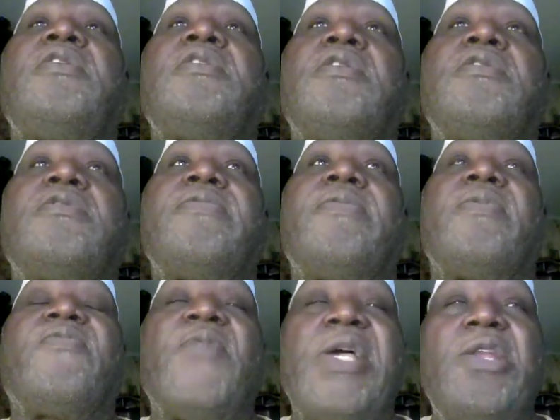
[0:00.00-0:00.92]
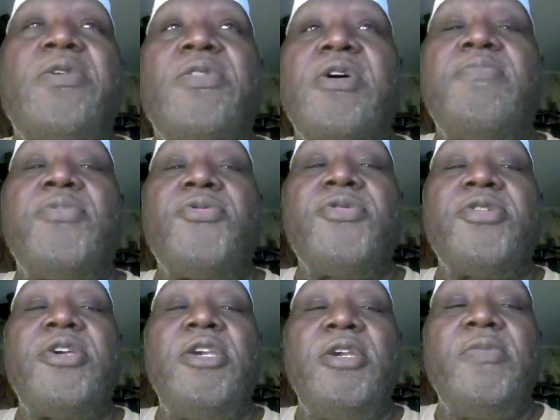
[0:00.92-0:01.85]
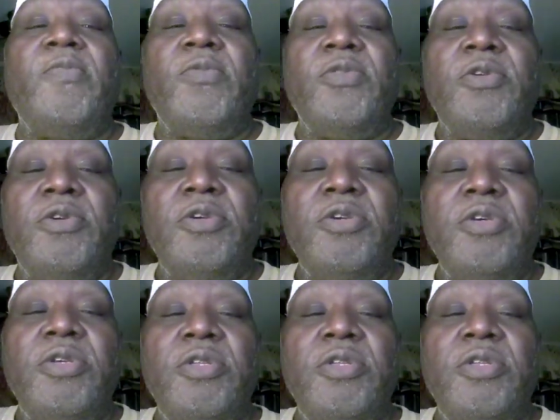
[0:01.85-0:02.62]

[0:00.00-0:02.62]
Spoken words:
Facebook, his YouTube earnings.